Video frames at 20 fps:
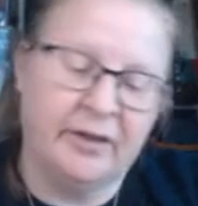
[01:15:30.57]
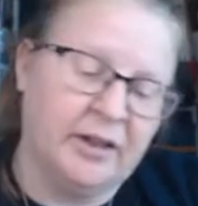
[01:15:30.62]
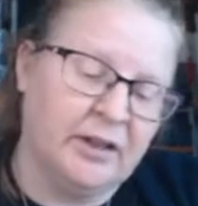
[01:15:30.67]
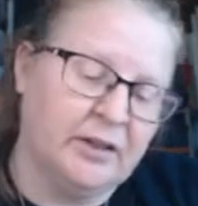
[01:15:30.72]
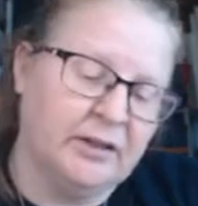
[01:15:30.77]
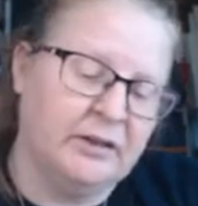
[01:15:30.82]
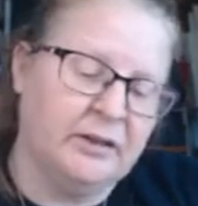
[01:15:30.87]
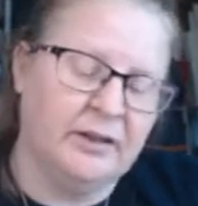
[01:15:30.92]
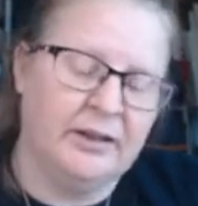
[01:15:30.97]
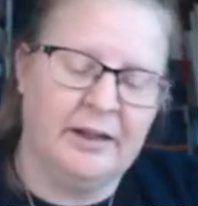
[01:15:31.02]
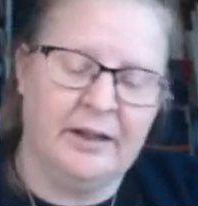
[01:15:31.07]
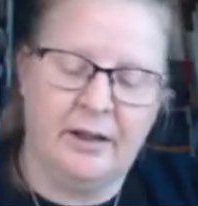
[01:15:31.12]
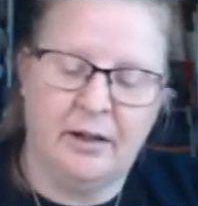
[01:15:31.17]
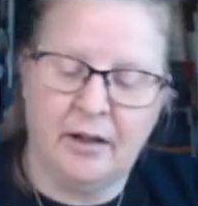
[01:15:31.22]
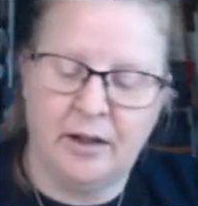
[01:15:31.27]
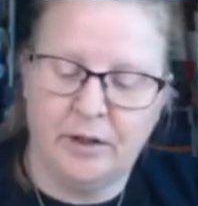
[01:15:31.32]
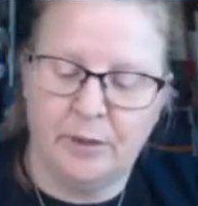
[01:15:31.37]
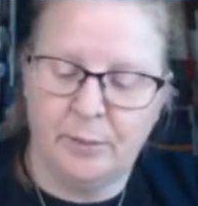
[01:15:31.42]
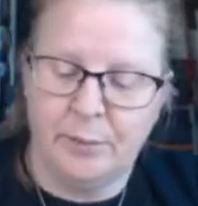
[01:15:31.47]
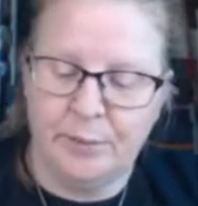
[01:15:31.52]
And yeah, I
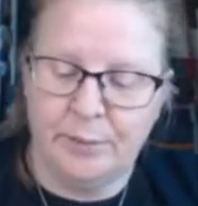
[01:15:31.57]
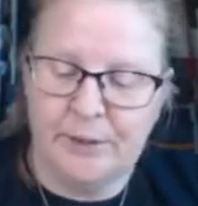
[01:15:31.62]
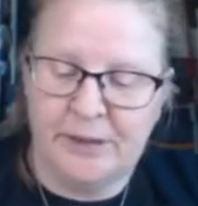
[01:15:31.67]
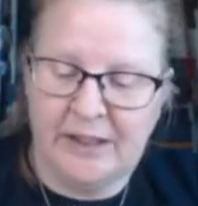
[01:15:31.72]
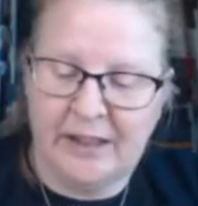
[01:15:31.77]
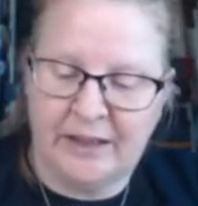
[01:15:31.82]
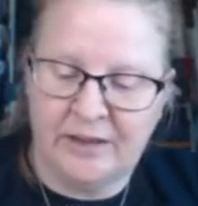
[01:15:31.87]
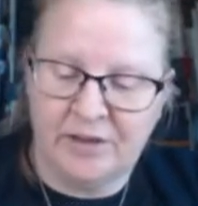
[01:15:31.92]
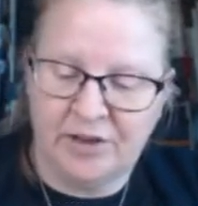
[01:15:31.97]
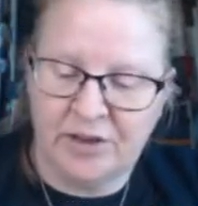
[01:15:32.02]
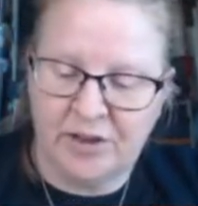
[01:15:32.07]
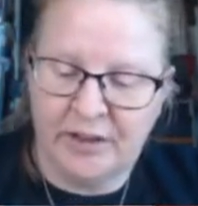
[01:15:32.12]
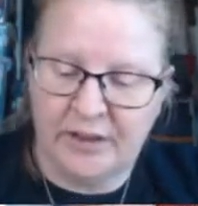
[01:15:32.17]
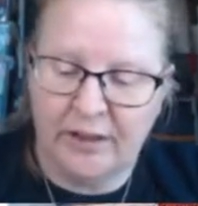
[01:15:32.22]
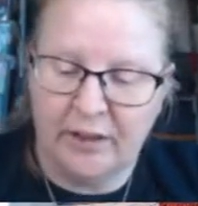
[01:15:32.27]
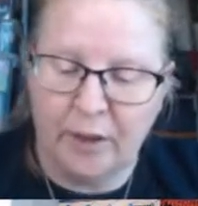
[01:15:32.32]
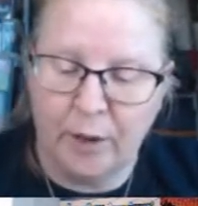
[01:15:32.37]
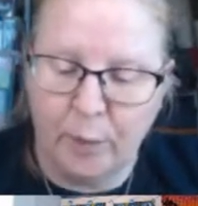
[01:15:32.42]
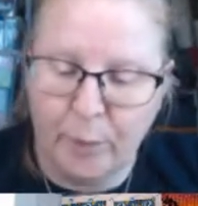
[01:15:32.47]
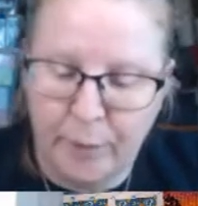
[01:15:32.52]
could potentially
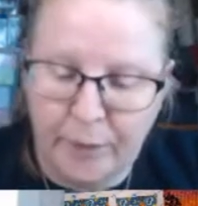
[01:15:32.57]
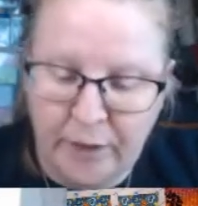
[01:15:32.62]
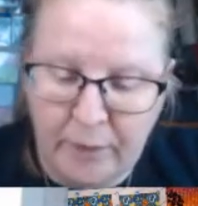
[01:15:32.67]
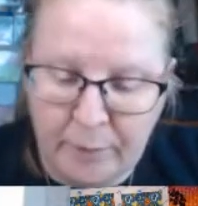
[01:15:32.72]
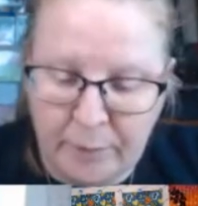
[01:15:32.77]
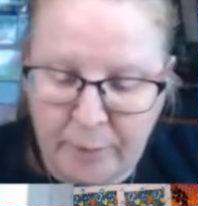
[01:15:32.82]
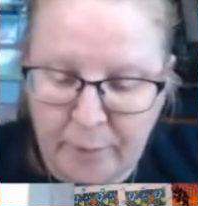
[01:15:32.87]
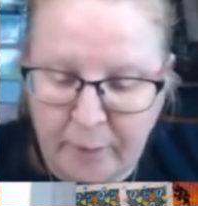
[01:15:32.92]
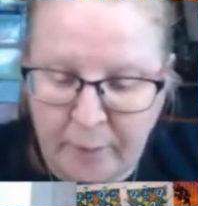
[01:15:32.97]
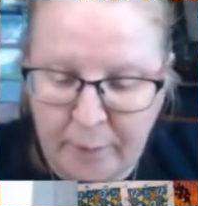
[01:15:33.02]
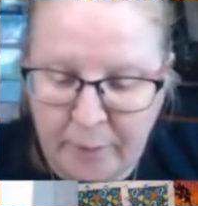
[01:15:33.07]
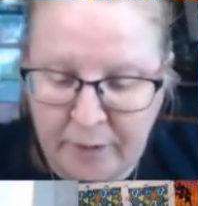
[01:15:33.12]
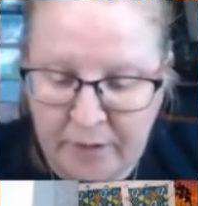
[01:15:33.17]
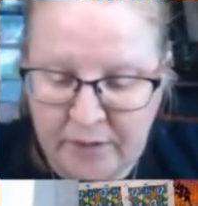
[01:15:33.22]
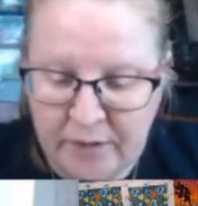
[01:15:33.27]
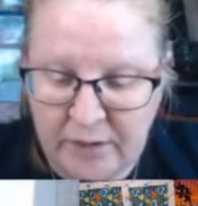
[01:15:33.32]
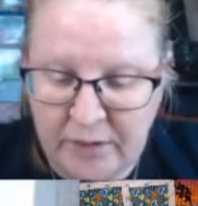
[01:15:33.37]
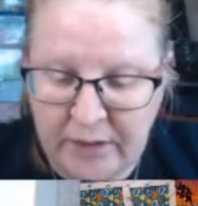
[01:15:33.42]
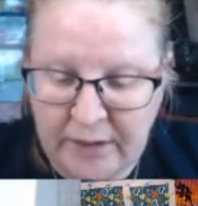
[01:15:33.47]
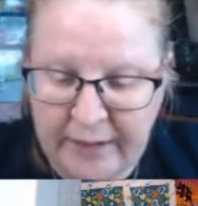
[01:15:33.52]
open up my
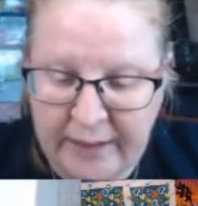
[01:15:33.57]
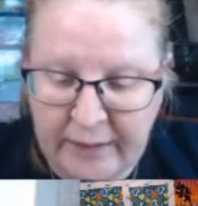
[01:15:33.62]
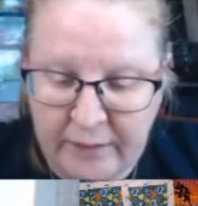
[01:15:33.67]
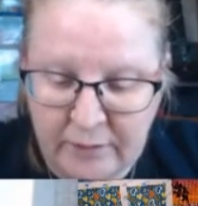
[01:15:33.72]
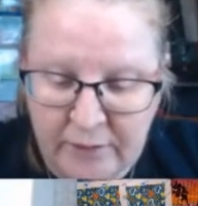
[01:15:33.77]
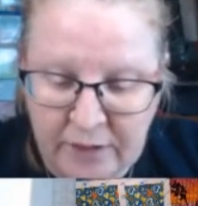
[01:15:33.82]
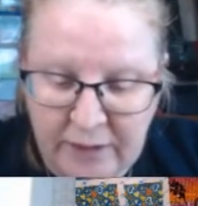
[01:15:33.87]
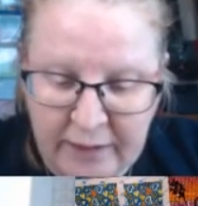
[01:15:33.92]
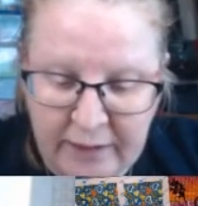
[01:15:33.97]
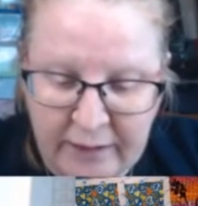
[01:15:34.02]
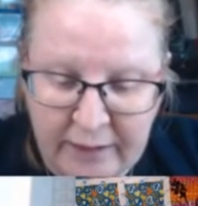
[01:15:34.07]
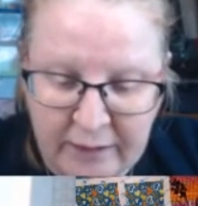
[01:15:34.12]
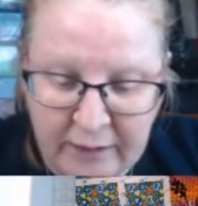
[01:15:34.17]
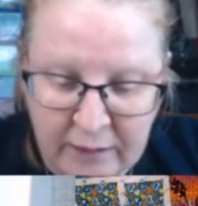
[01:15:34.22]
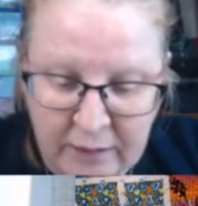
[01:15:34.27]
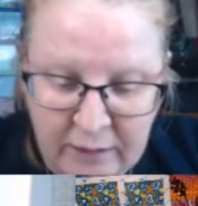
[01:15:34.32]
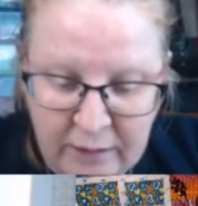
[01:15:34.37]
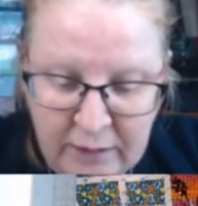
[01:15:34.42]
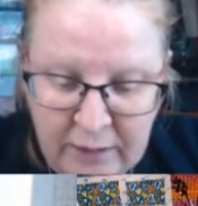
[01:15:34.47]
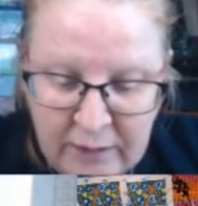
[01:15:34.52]
personal account again
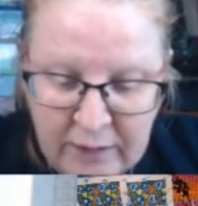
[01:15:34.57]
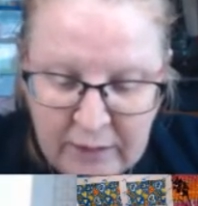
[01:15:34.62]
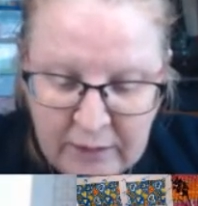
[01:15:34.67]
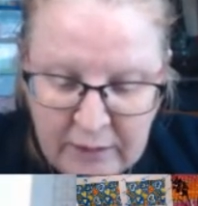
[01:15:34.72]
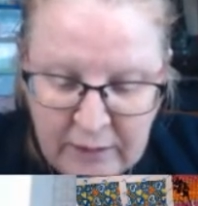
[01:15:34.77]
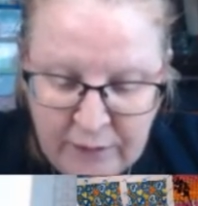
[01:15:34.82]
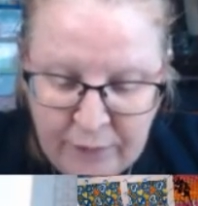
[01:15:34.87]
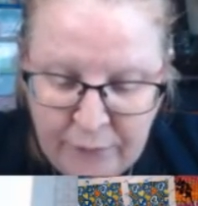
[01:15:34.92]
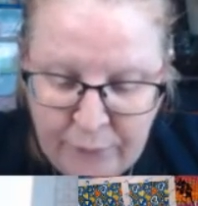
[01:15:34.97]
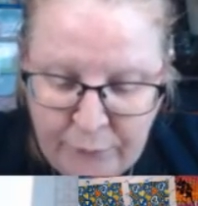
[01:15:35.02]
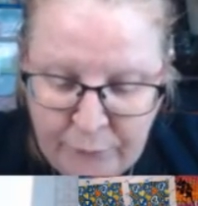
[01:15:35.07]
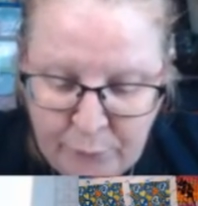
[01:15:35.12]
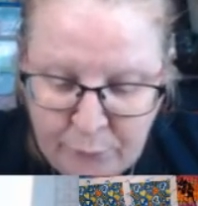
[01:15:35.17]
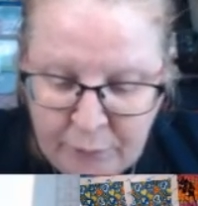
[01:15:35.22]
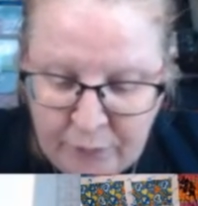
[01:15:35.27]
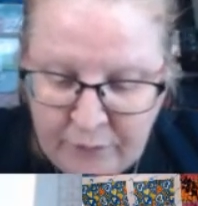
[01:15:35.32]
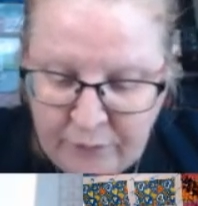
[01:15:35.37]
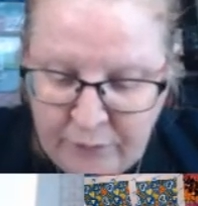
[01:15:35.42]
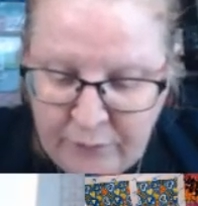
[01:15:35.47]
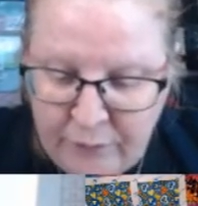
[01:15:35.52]
for
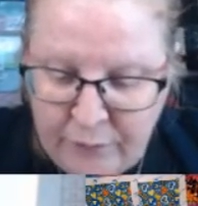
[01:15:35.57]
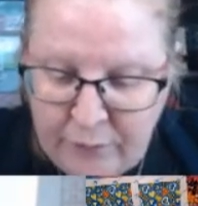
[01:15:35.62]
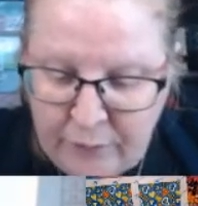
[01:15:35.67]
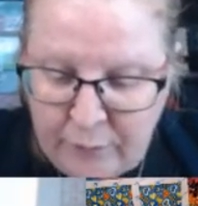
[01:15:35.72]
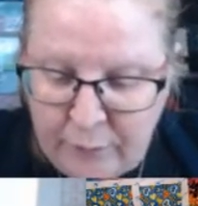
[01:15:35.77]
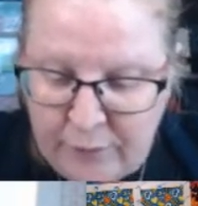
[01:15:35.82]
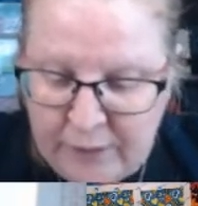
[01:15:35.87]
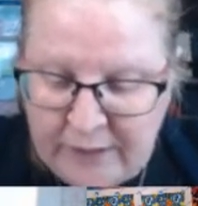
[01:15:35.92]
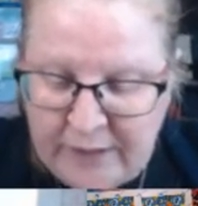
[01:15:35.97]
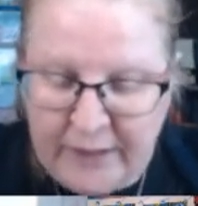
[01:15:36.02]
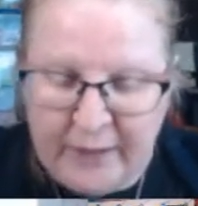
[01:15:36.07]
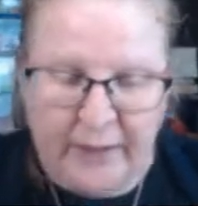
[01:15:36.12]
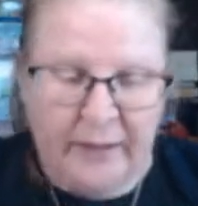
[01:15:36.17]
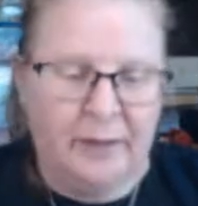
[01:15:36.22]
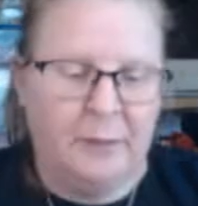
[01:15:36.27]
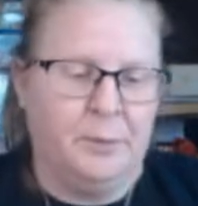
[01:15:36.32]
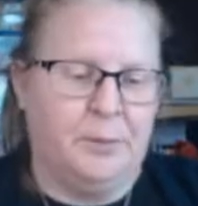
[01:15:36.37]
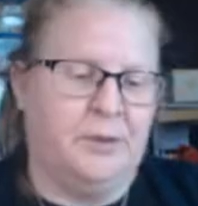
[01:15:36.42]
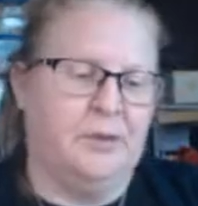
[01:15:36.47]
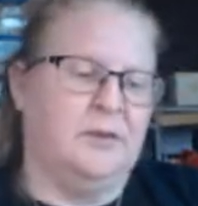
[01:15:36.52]
the photo a day,
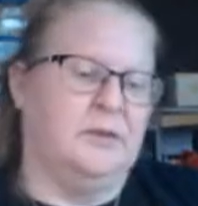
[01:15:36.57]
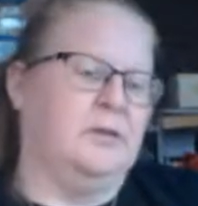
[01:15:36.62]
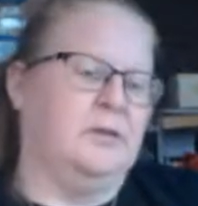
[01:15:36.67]
but